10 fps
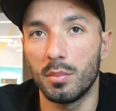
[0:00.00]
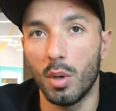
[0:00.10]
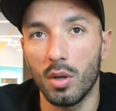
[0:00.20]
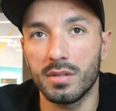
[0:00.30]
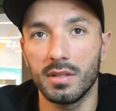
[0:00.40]

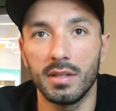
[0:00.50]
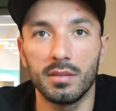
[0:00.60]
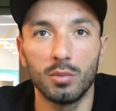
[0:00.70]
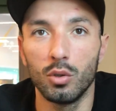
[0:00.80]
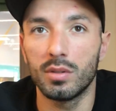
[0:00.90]
Boxing,
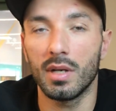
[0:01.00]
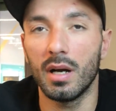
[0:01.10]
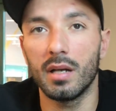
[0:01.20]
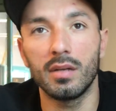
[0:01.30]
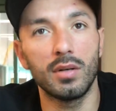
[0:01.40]
Muay
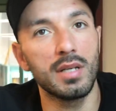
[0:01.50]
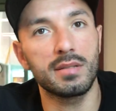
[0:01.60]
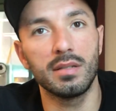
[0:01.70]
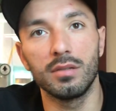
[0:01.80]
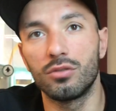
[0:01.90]
Thai,
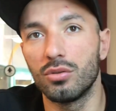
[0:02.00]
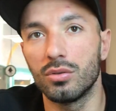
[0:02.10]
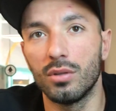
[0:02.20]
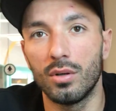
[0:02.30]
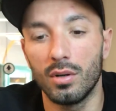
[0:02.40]
wrestling,
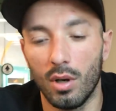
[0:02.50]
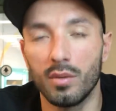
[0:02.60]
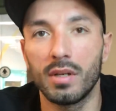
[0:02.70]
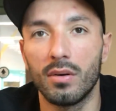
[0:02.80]
judo, on the